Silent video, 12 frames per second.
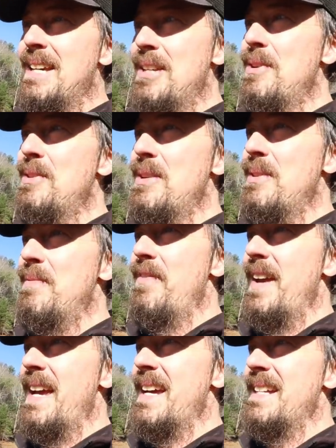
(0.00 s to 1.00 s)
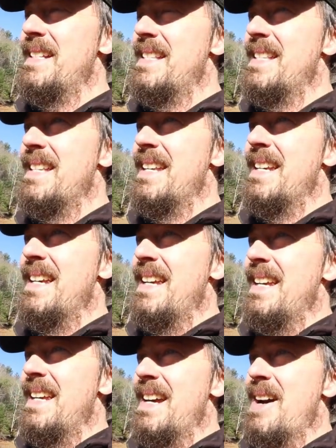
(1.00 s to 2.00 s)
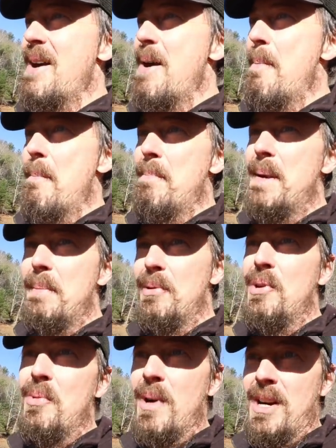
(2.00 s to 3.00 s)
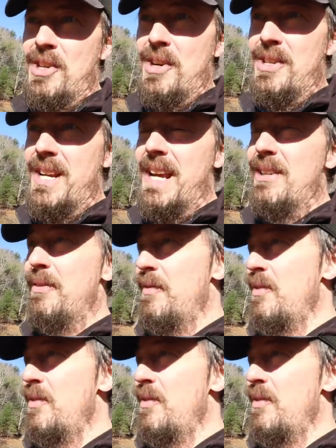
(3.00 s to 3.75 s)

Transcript: YouTube fans, um, people who watch our channel,